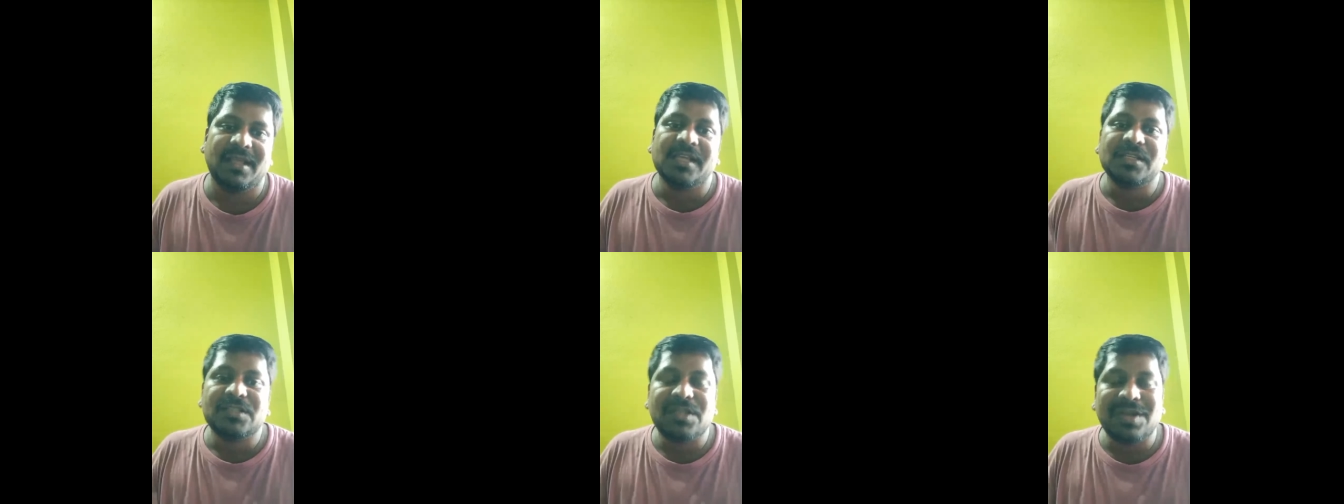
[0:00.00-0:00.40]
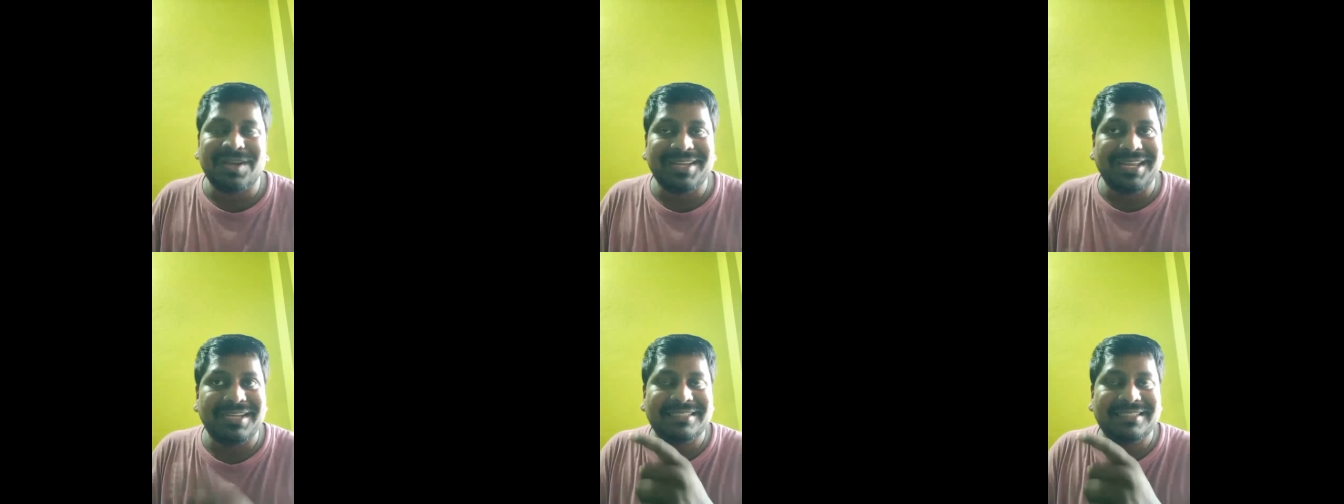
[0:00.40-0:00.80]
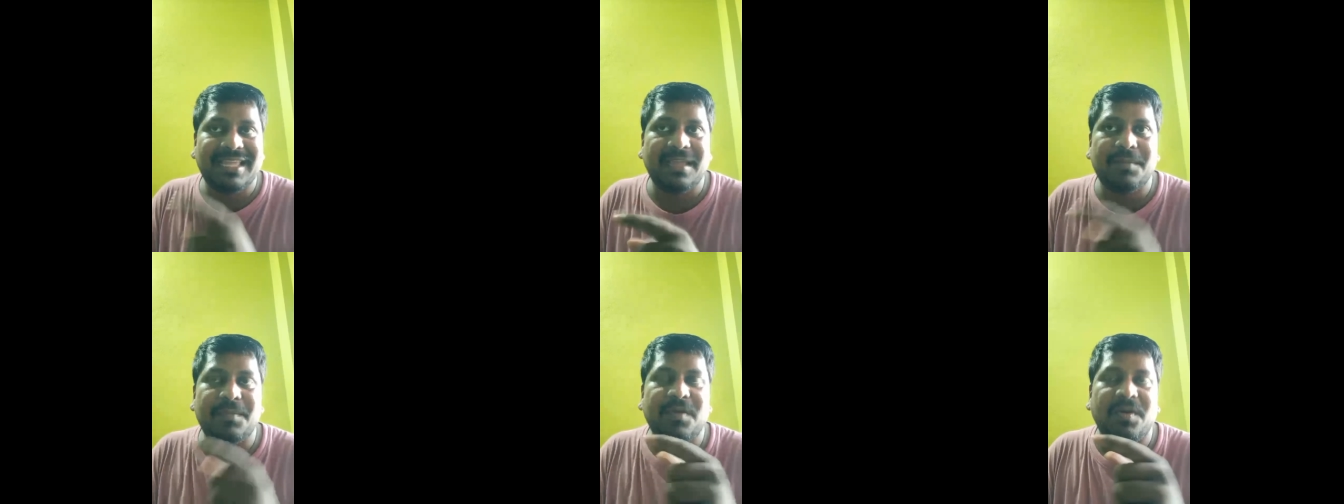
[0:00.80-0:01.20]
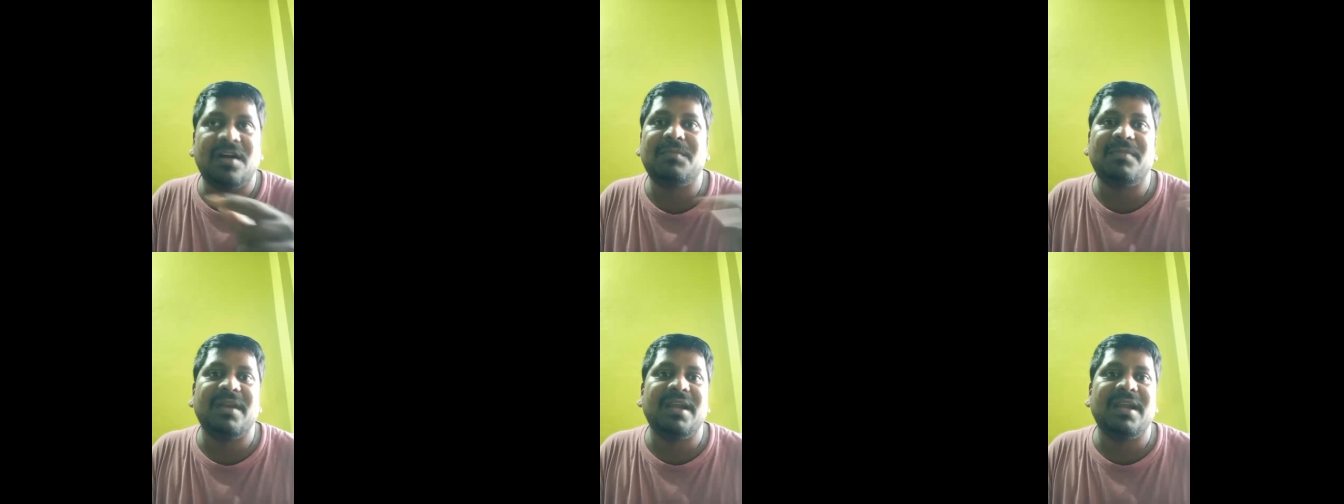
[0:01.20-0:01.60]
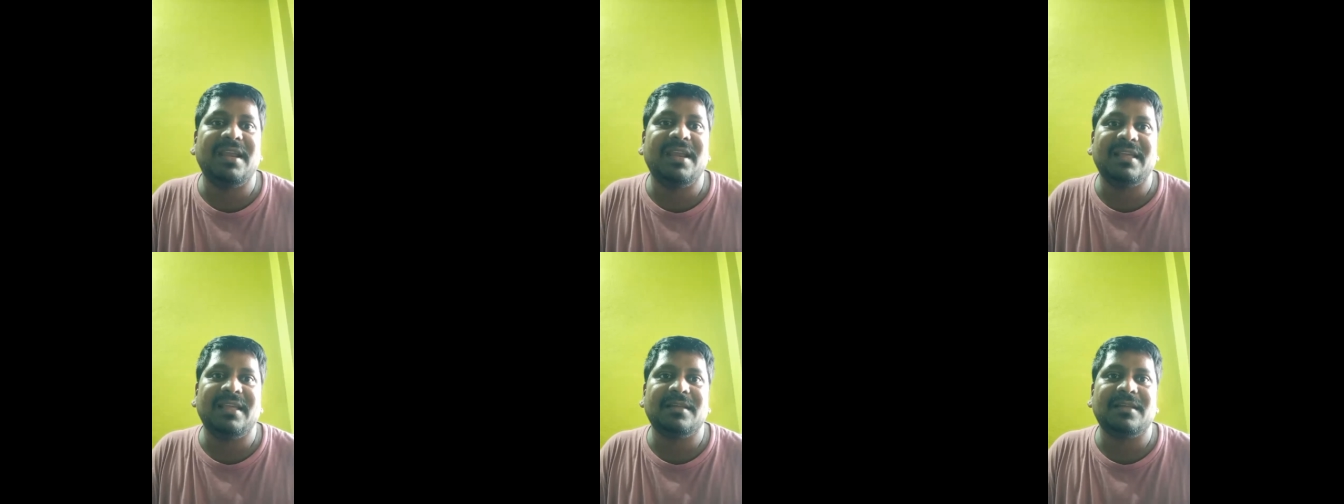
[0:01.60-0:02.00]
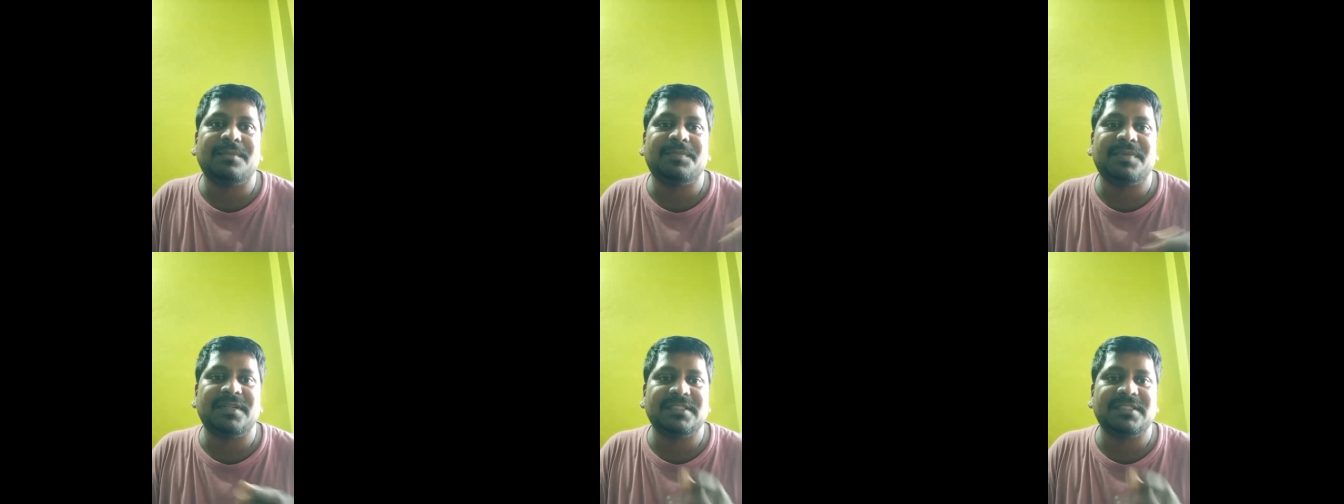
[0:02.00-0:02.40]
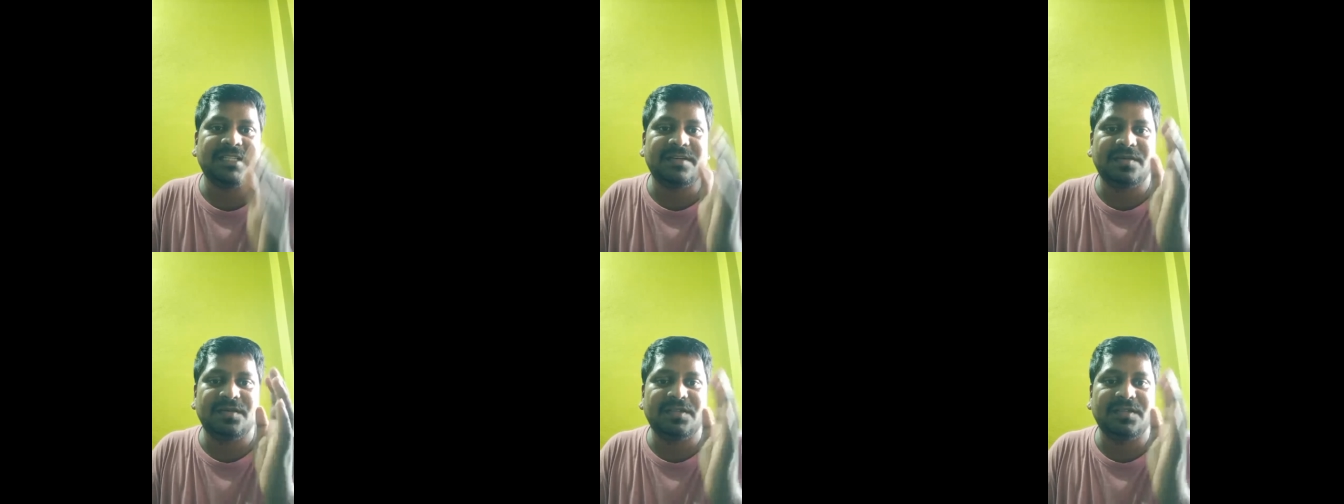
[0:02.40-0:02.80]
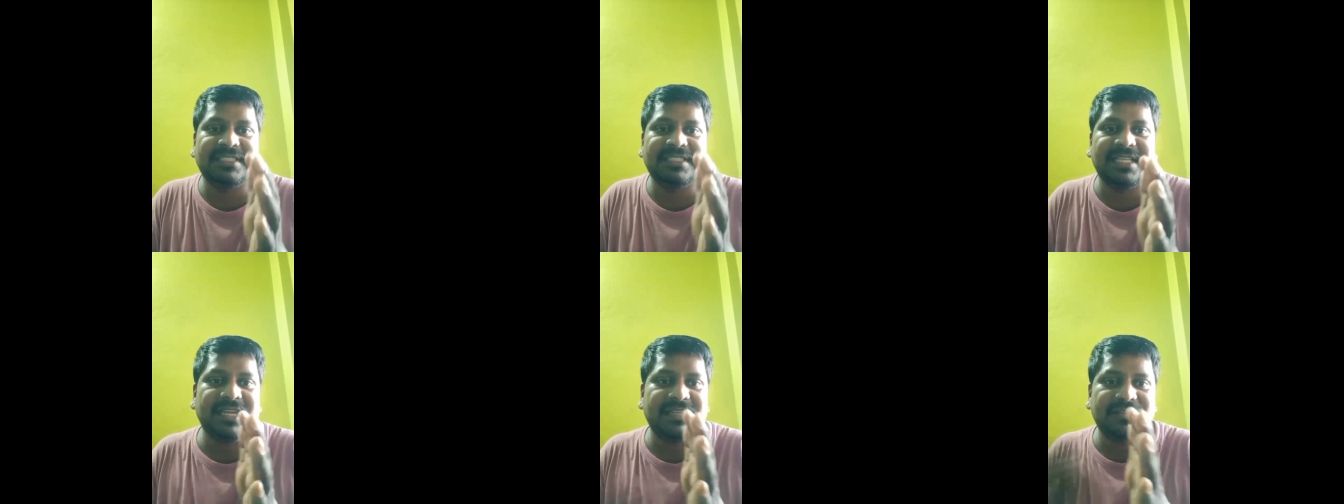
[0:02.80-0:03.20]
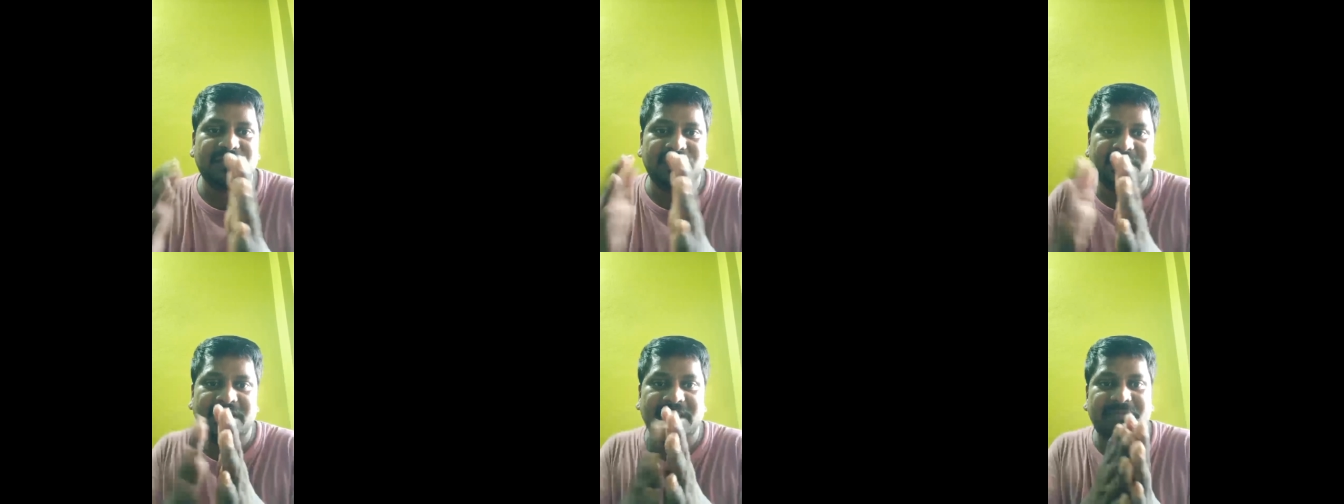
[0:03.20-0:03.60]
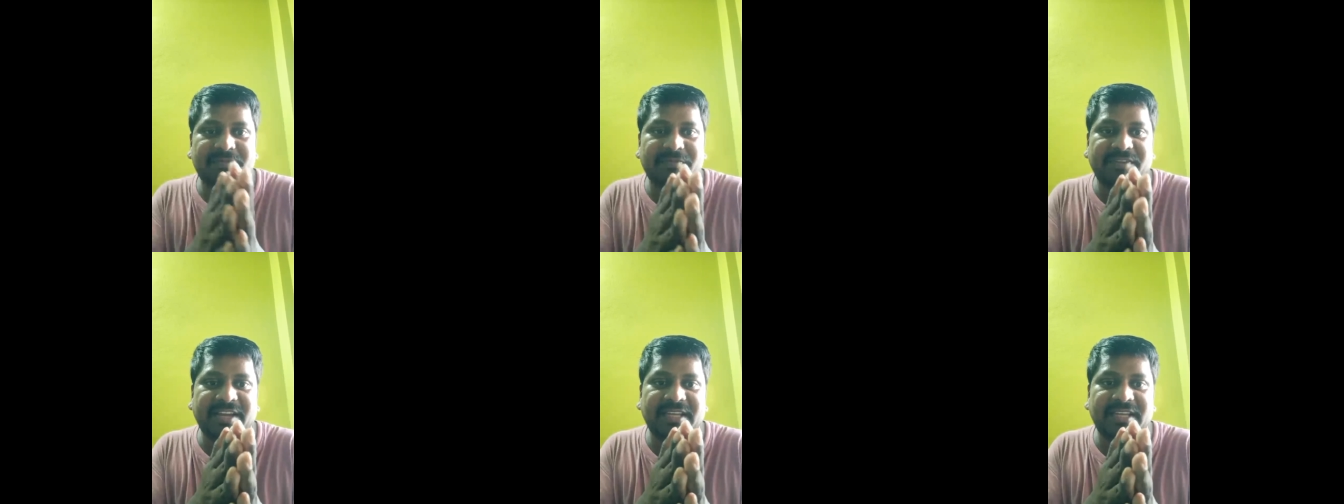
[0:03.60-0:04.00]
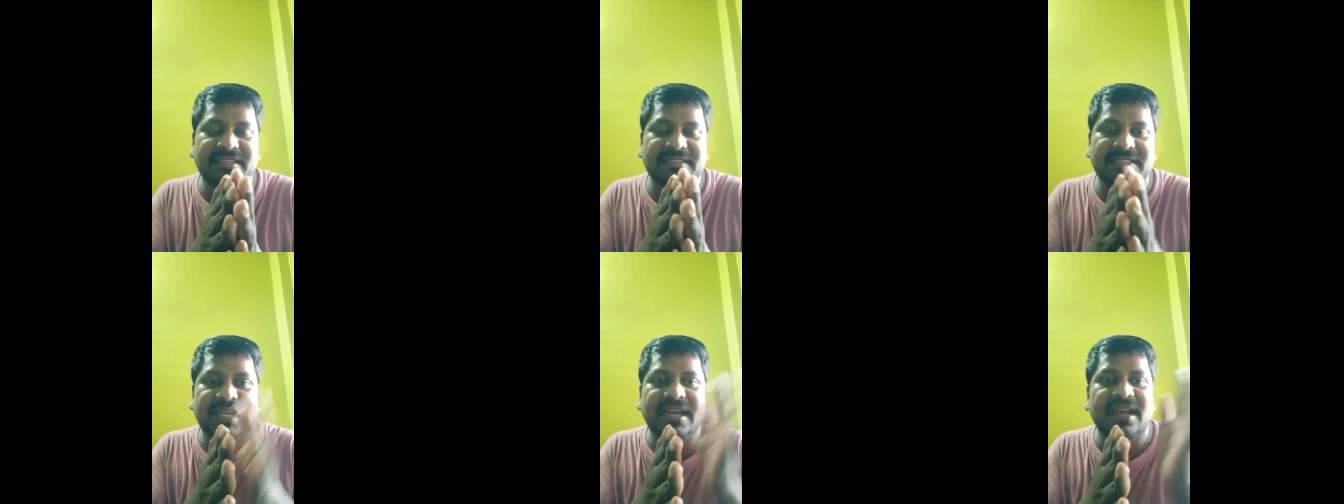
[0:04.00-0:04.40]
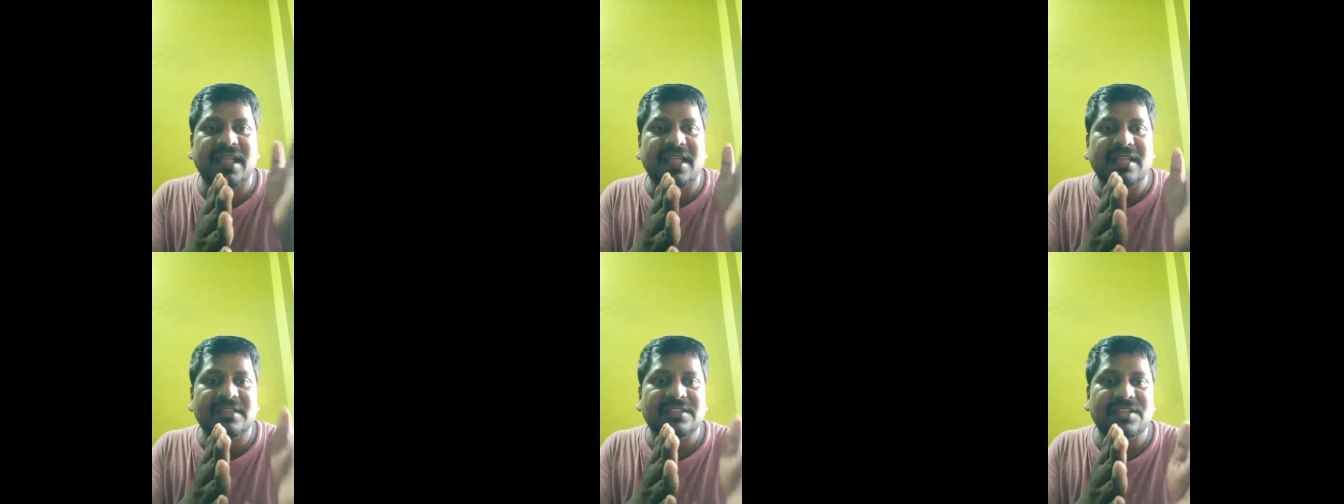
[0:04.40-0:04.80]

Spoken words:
So it's keep on bending. The person who is there, so here fire is there, so